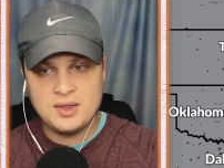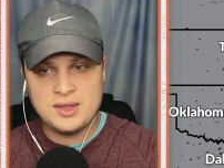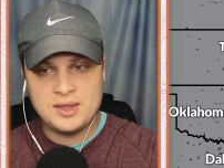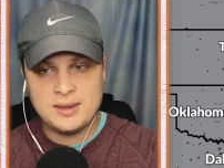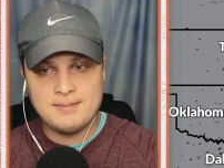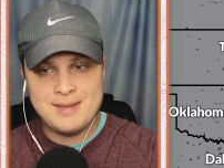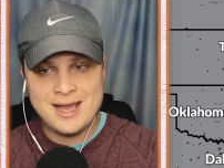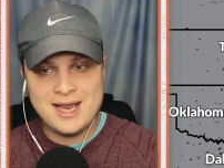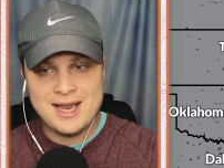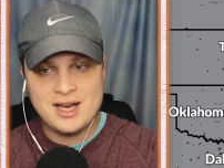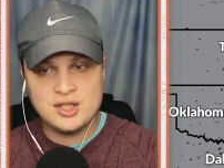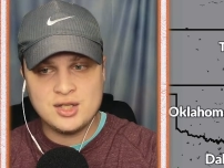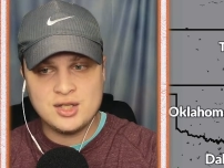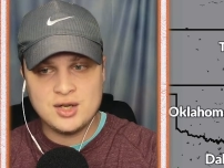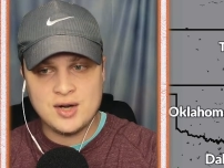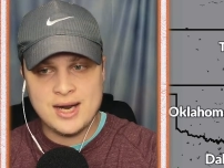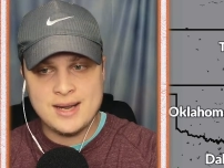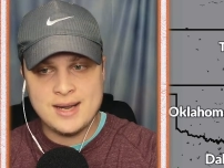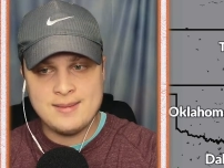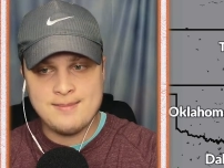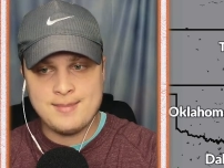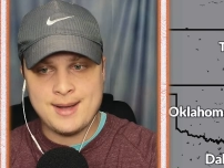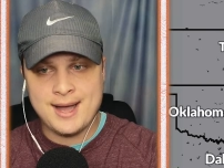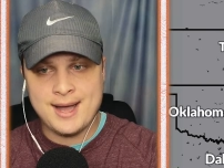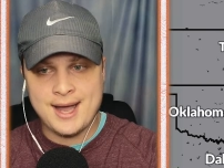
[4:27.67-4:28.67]
with the major
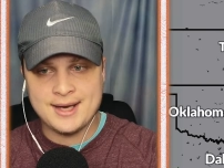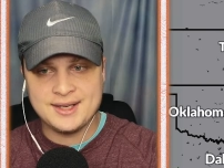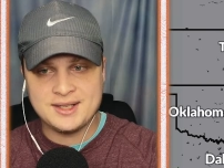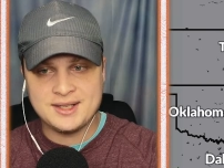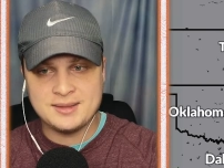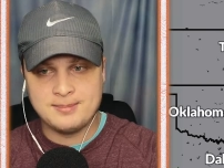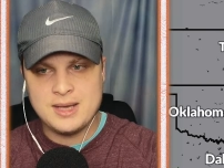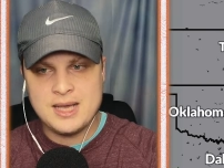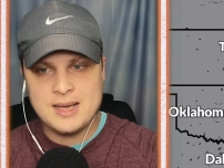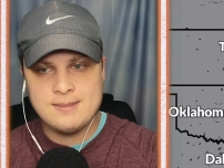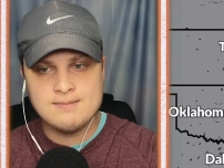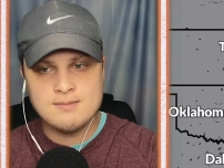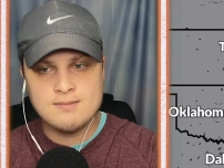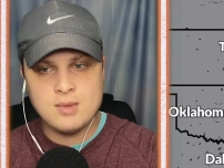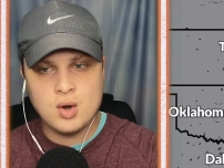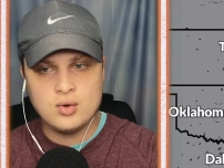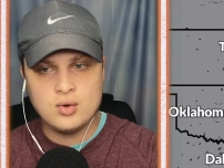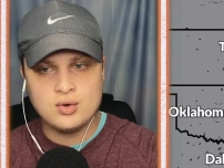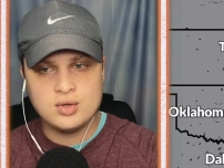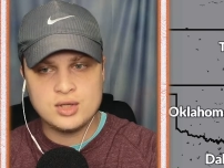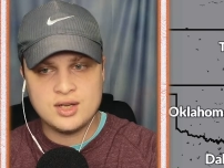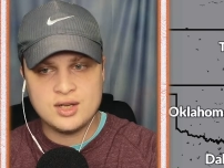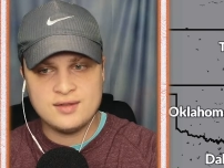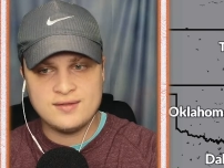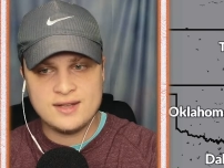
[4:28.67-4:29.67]
impacts being
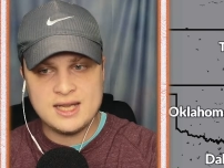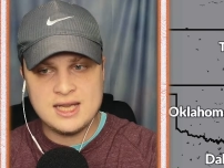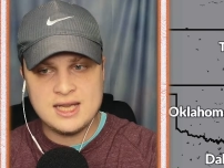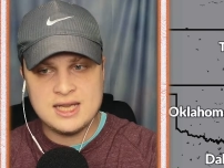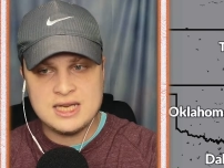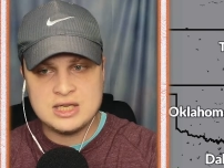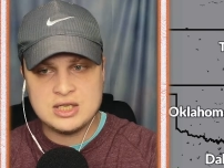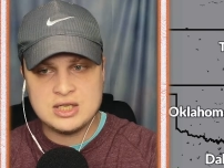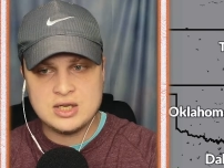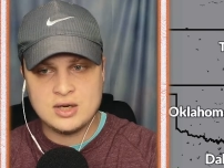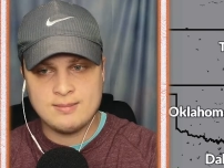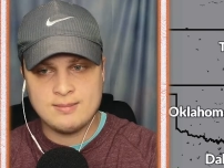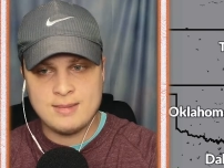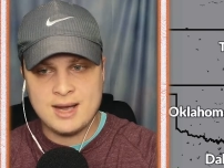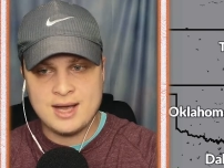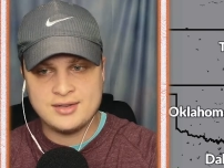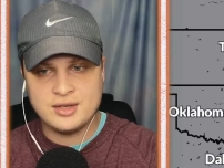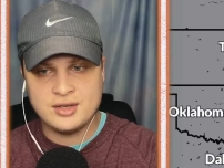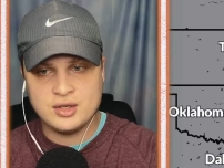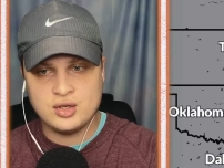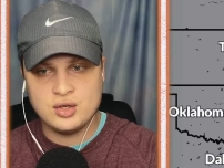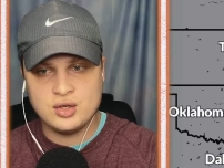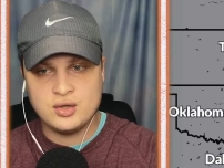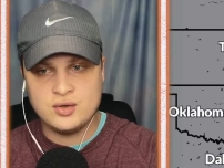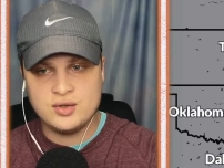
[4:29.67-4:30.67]
most of eastern
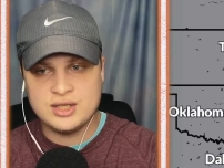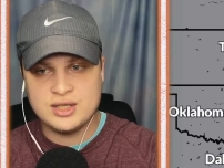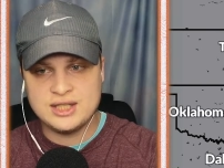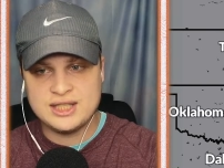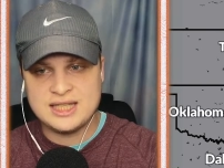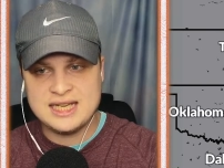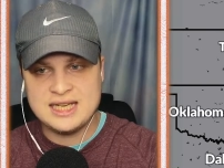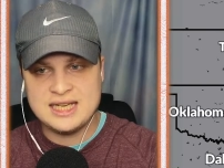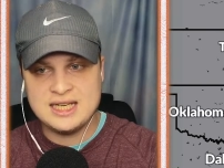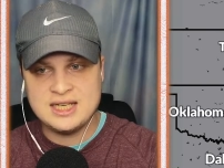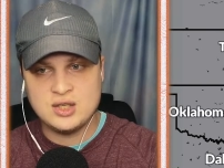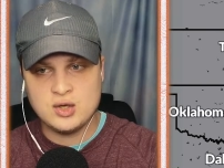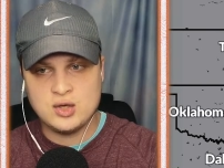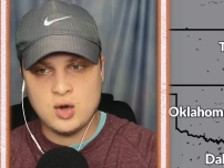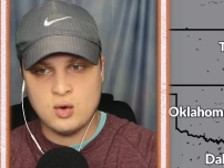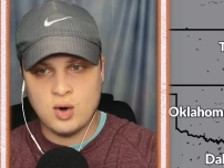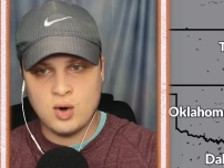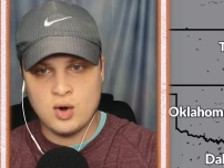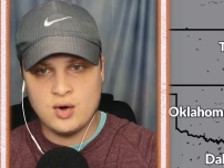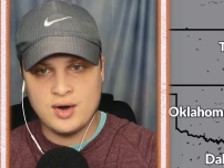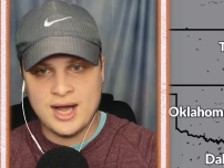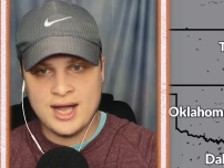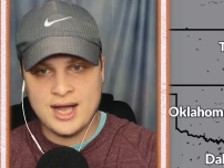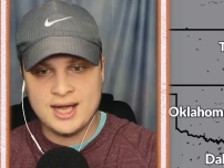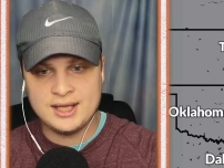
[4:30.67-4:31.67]
Massachusetts into
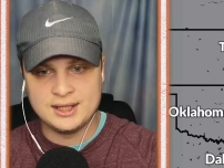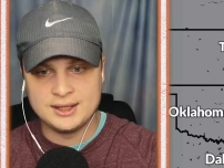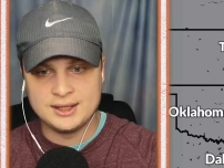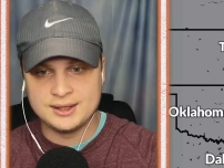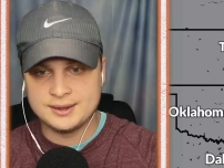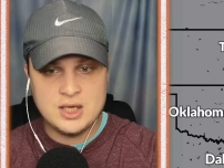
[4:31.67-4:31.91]
Rhode Island.